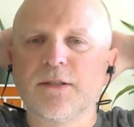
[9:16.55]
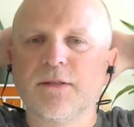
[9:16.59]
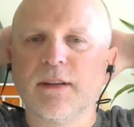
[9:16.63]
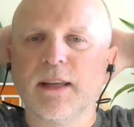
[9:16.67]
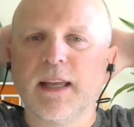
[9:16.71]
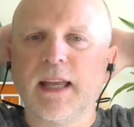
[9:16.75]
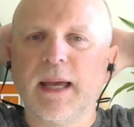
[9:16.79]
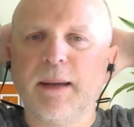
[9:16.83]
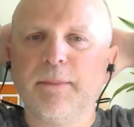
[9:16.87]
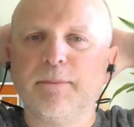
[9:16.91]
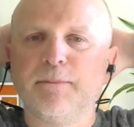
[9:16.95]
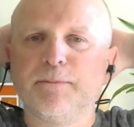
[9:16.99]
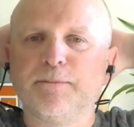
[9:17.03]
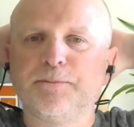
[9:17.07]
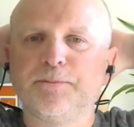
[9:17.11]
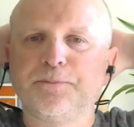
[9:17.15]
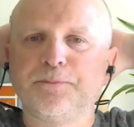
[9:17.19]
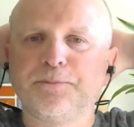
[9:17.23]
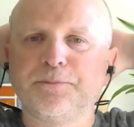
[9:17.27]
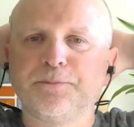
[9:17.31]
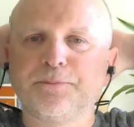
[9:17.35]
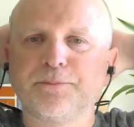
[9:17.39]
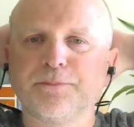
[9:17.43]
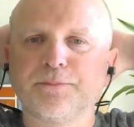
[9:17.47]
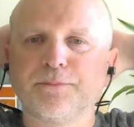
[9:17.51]
again
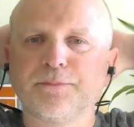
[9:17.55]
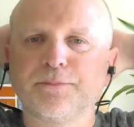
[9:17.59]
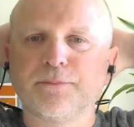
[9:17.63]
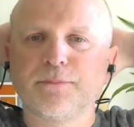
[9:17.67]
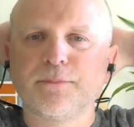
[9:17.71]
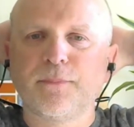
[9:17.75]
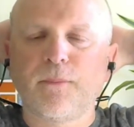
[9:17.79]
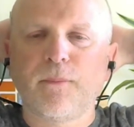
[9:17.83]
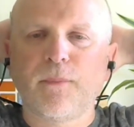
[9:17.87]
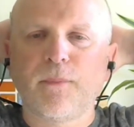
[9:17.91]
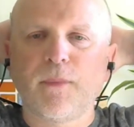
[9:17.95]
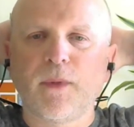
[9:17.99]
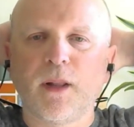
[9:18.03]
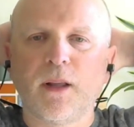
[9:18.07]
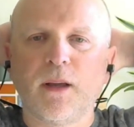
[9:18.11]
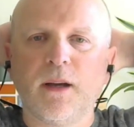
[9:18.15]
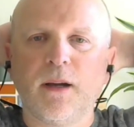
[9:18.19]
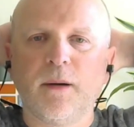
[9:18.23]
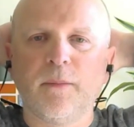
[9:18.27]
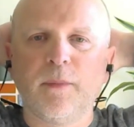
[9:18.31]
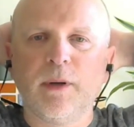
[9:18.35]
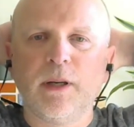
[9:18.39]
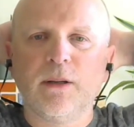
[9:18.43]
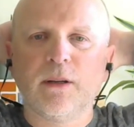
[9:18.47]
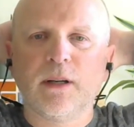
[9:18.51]
and
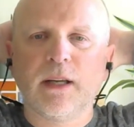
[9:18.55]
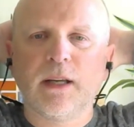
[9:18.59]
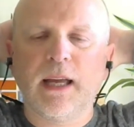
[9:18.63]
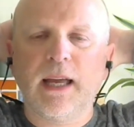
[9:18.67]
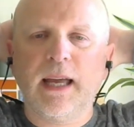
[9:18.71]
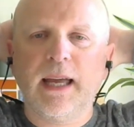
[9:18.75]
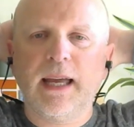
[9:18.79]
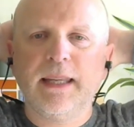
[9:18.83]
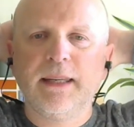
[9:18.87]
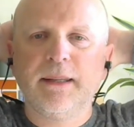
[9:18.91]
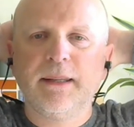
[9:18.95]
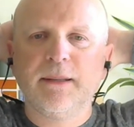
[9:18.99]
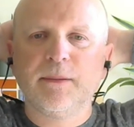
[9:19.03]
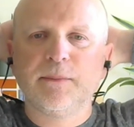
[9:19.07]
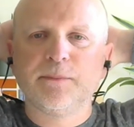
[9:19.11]
we look ahead.